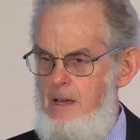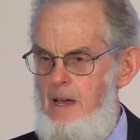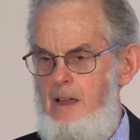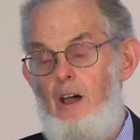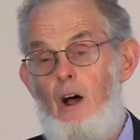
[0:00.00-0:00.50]

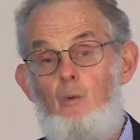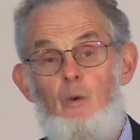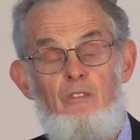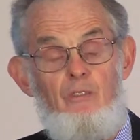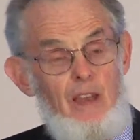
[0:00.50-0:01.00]
And I
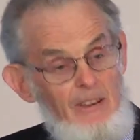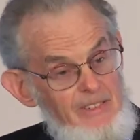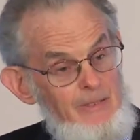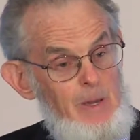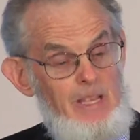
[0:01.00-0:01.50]
would have
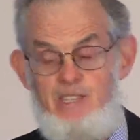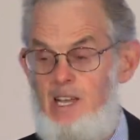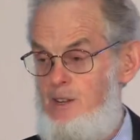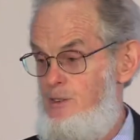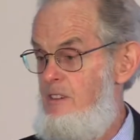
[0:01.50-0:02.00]
loved to have been
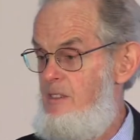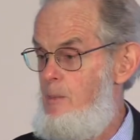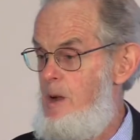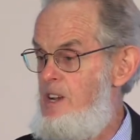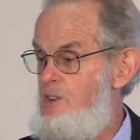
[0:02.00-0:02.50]
secretary of the
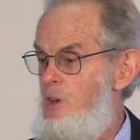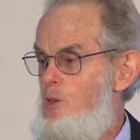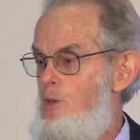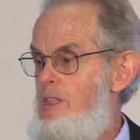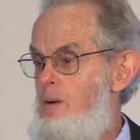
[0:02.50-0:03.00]
branch. I
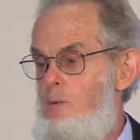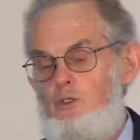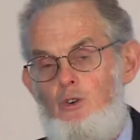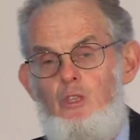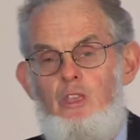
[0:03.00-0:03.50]
thought that
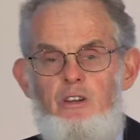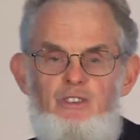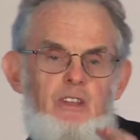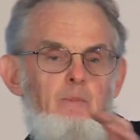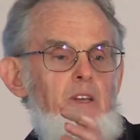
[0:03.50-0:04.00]
was on the
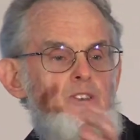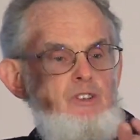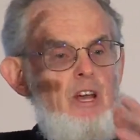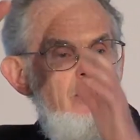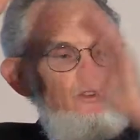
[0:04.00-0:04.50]
stepping
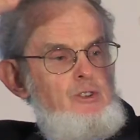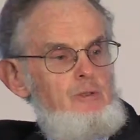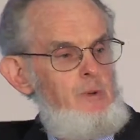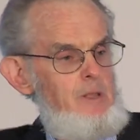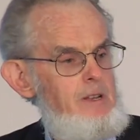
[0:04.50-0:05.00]
stone
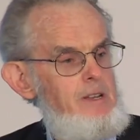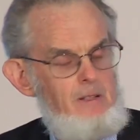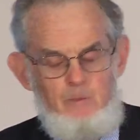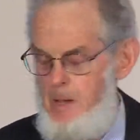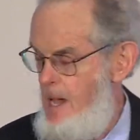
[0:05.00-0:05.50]
to
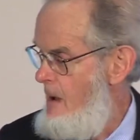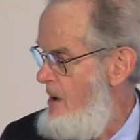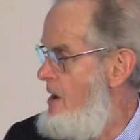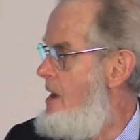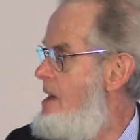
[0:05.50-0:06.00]
political power,
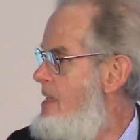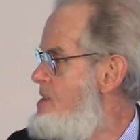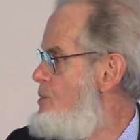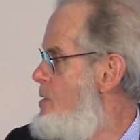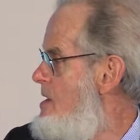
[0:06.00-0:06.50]
and
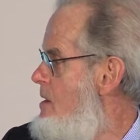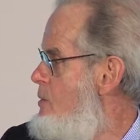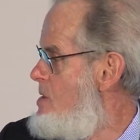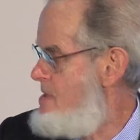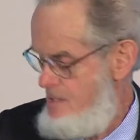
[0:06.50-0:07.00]
that's where I
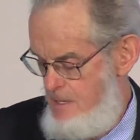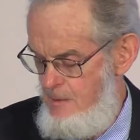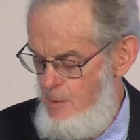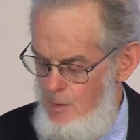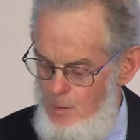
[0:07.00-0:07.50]
was
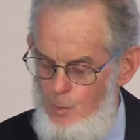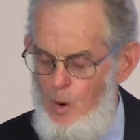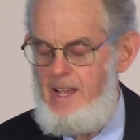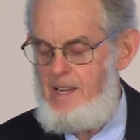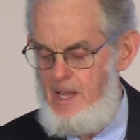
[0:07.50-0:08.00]

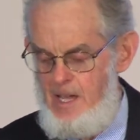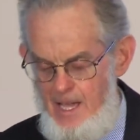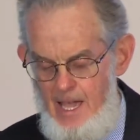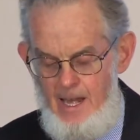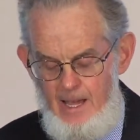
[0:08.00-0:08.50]
wanting to
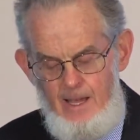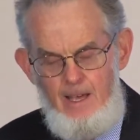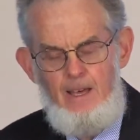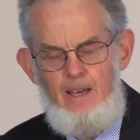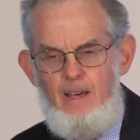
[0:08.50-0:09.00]
head.
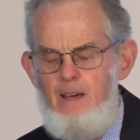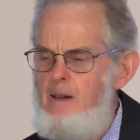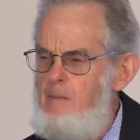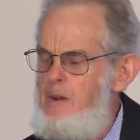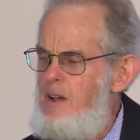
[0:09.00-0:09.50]

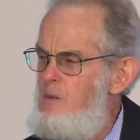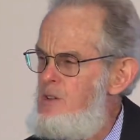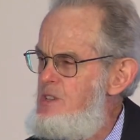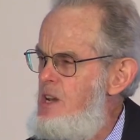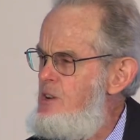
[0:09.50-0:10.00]
But I
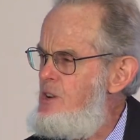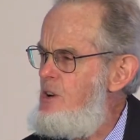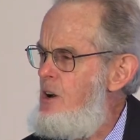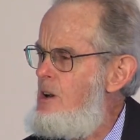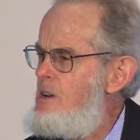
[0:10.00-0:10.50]
was so
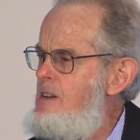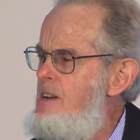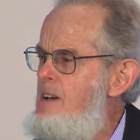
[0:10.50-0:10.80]
shocked